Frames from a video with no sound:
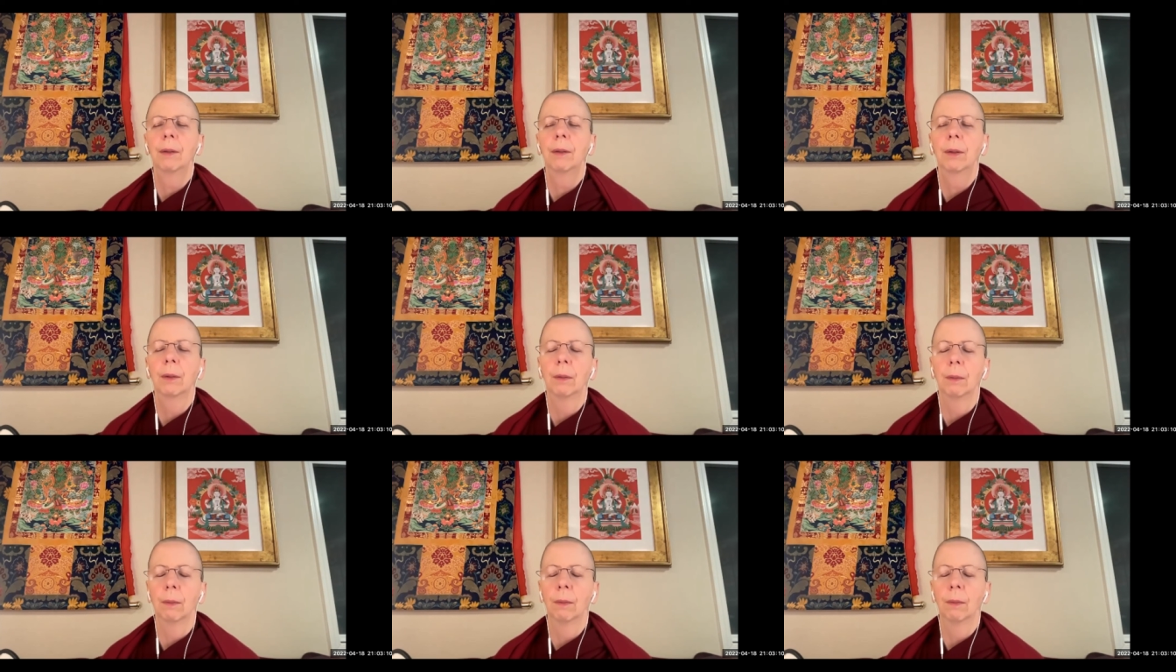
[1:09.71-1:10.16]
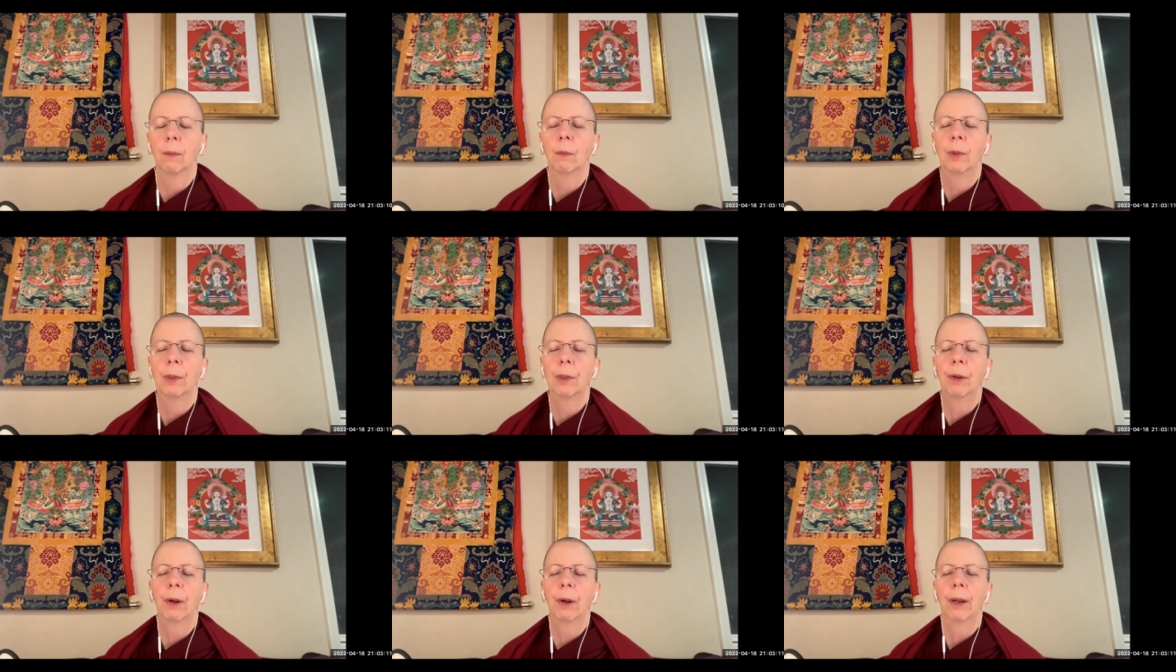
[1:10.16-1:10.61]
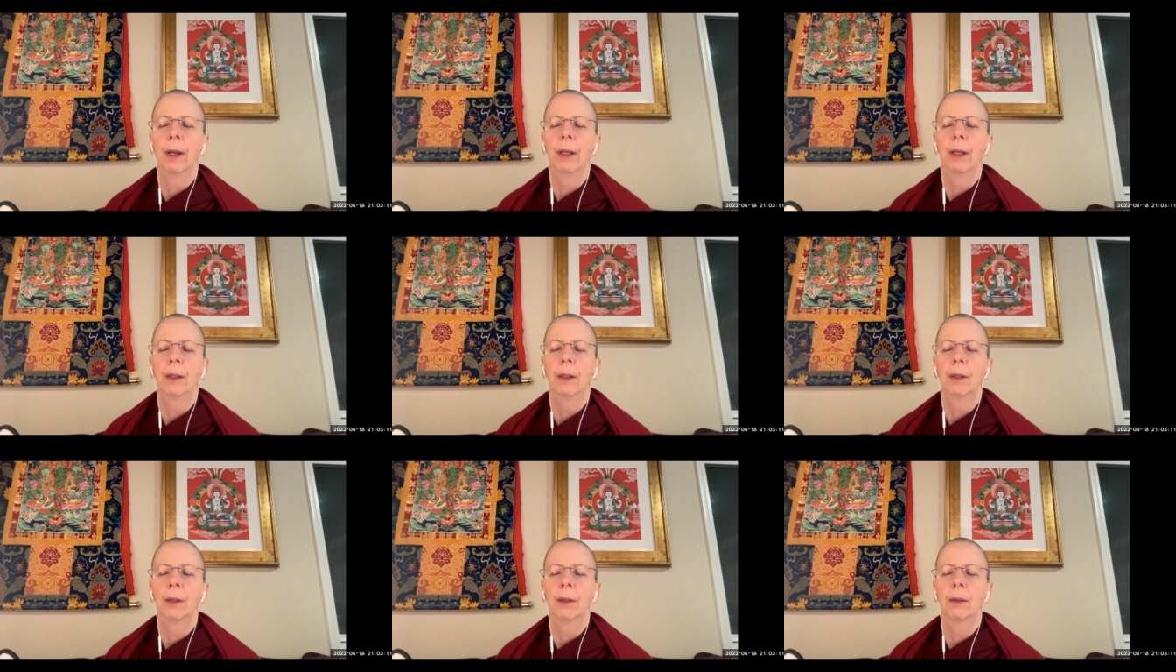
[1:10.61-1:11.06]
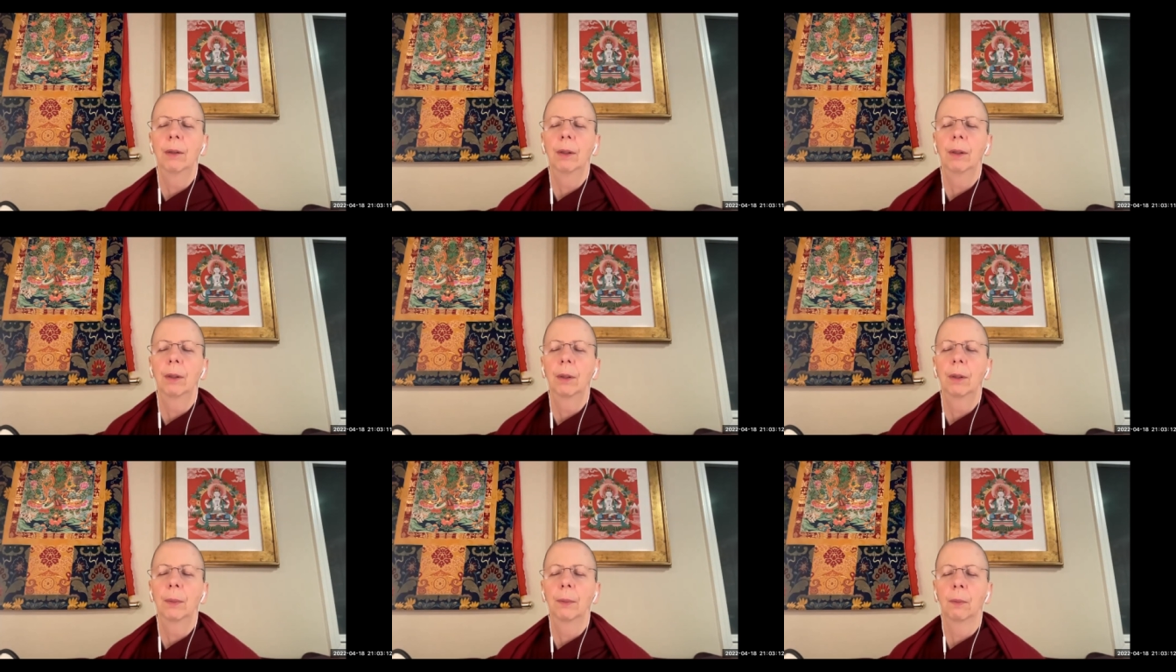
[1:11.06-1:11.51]
to with your hands, you
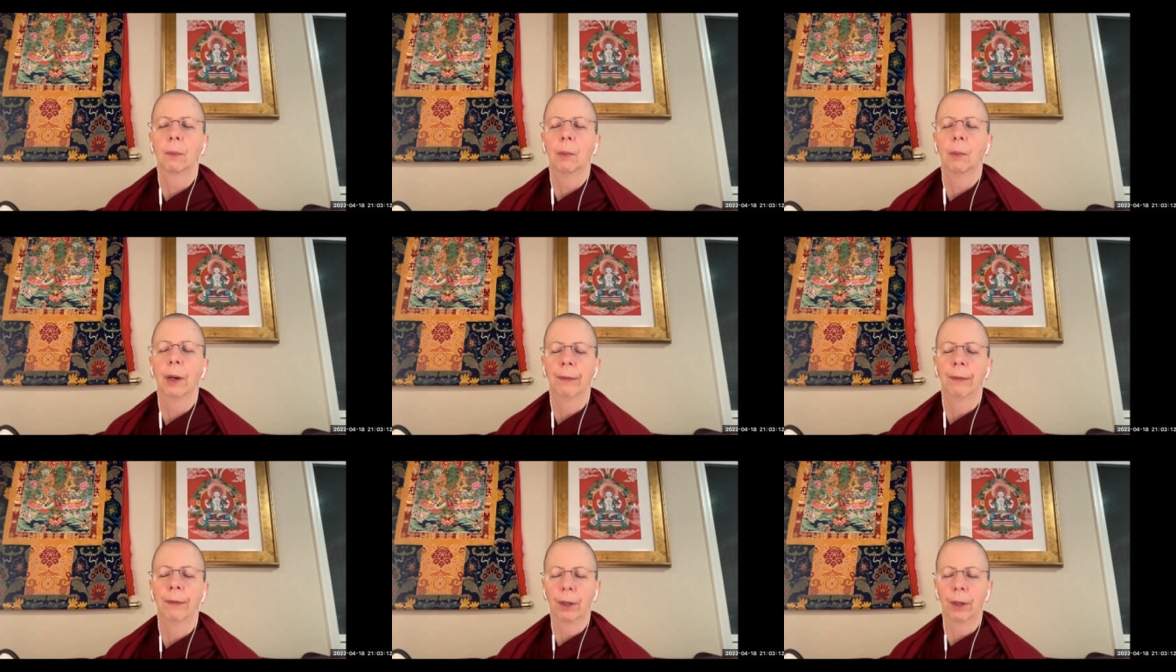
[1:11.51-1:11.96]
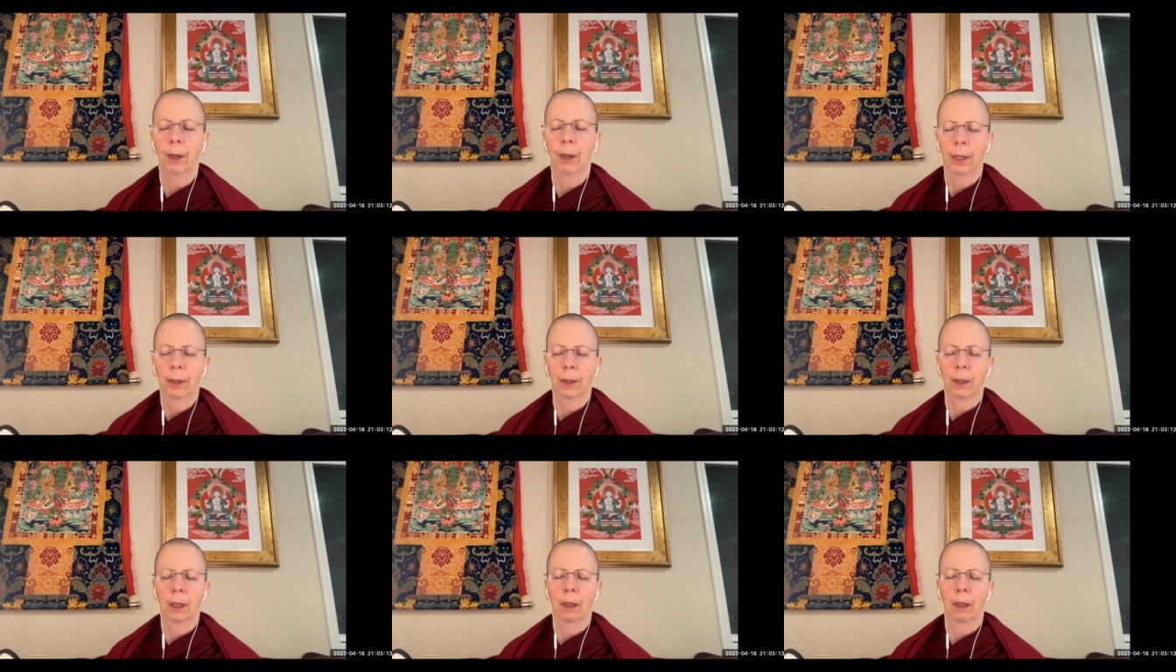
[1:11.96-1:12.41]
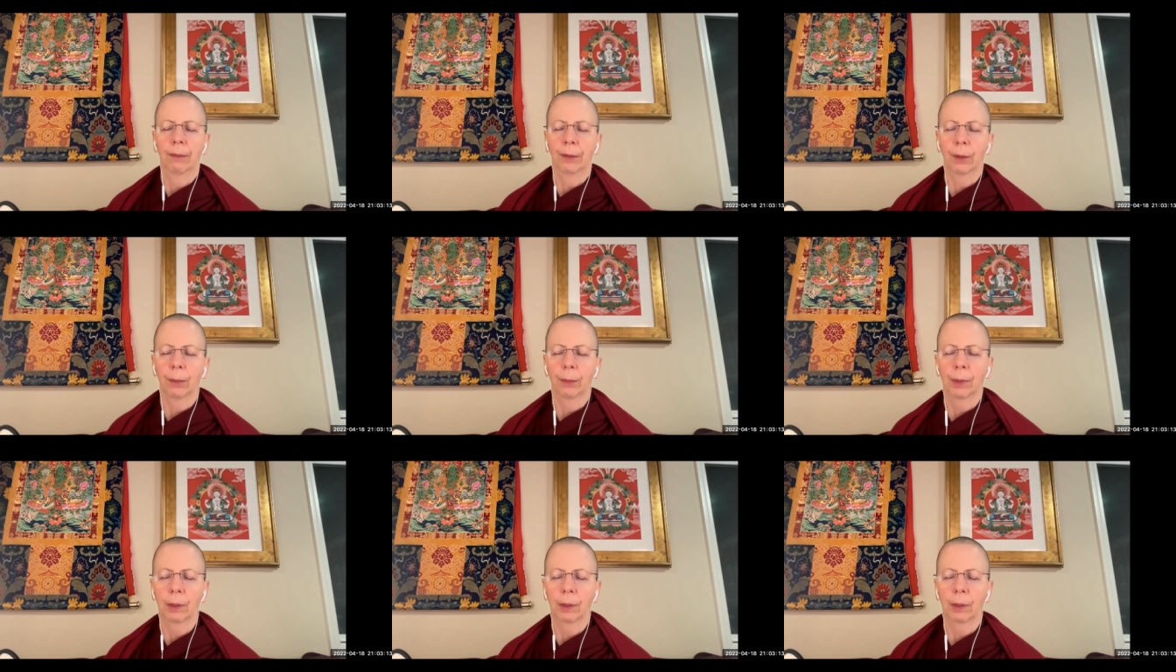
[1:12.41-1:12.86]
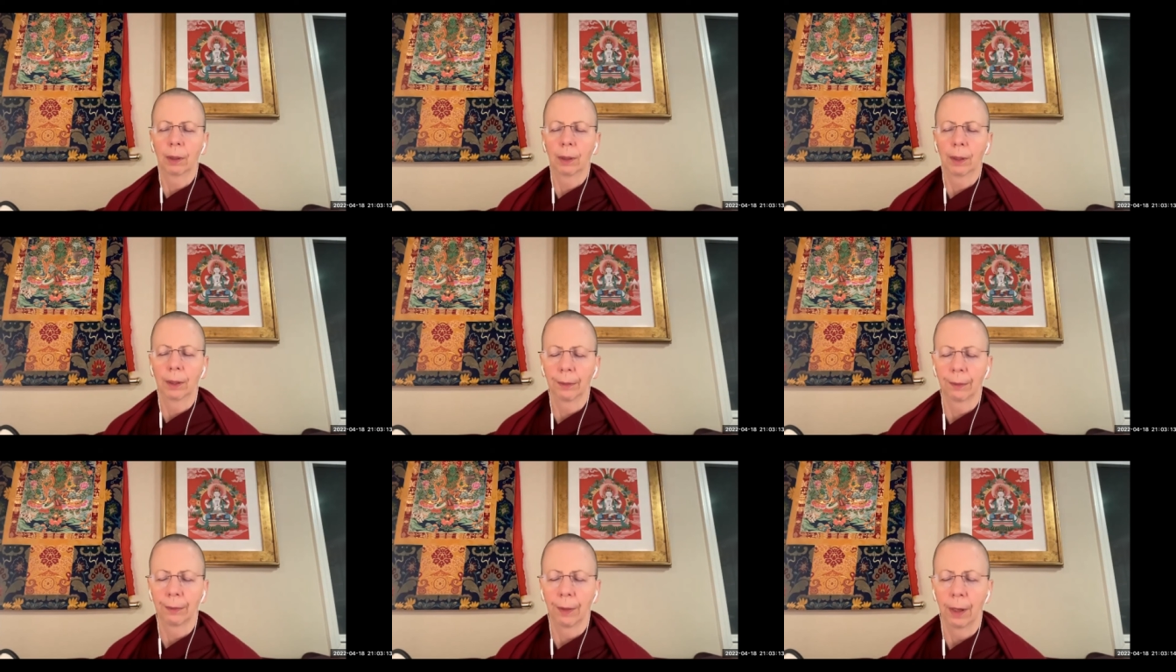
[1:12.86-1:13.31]
can just wherever your hands are comfortable
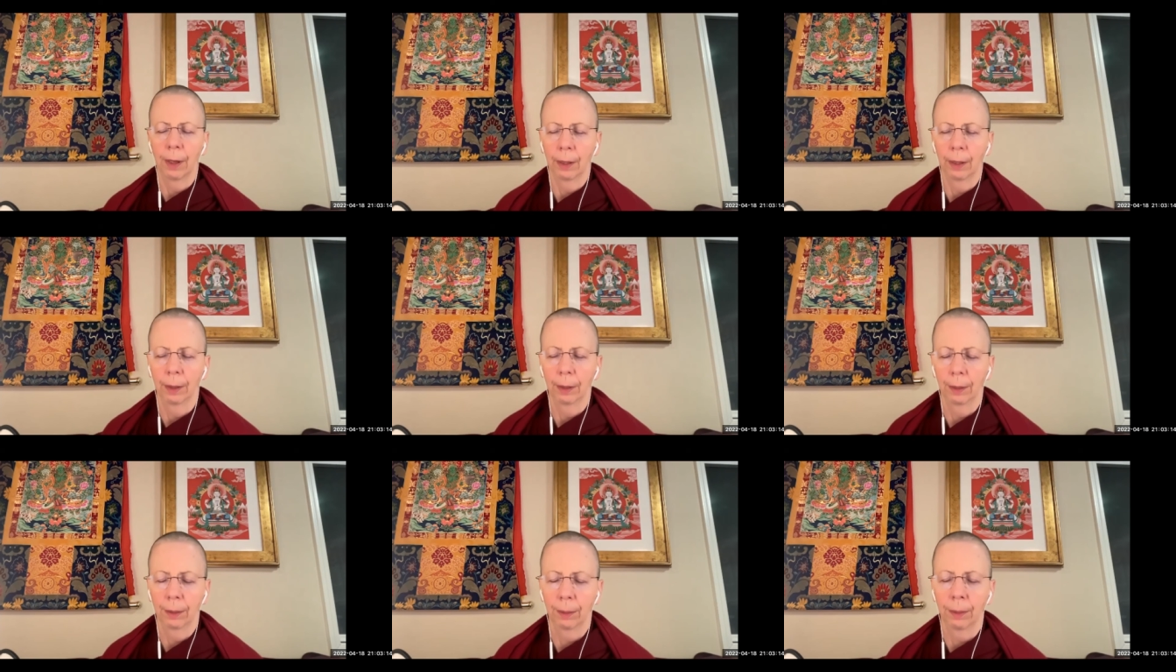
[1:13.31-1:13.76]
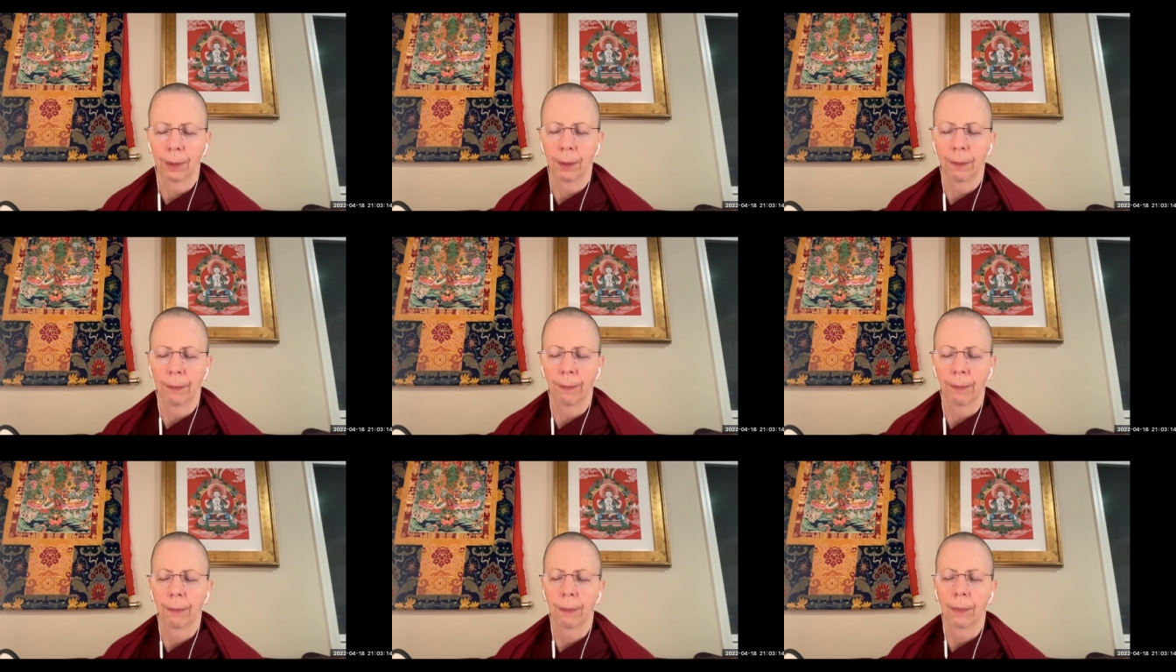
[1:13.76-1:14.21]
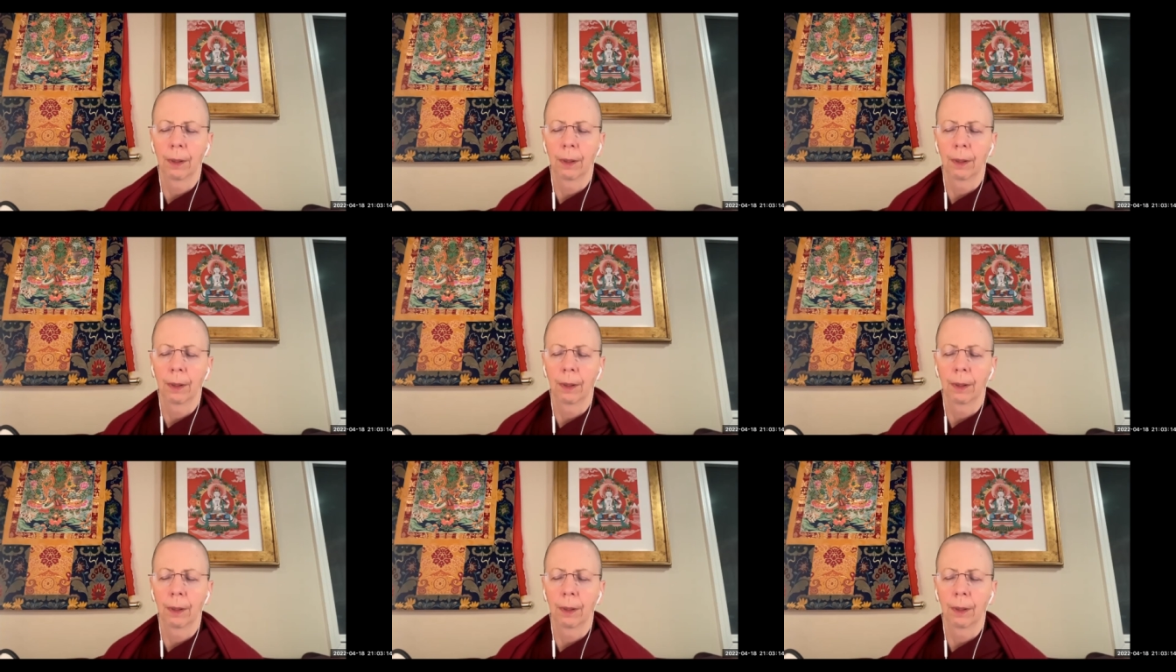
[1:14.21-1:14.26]
is fine as well.